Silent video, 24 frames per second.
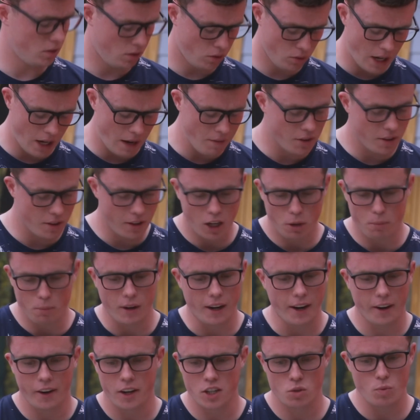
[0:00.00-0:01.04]
Look, have a think about
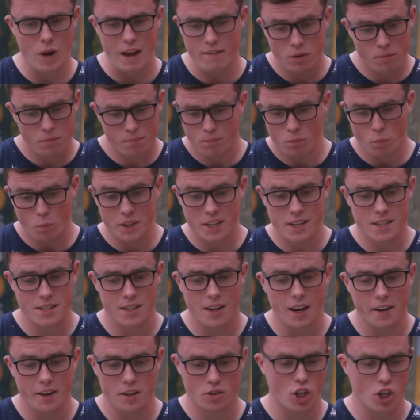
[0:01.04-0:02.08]
it, because whatever we
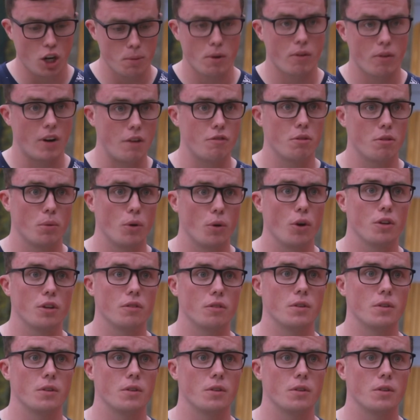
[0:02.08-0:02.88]
decide, it's got to be right for both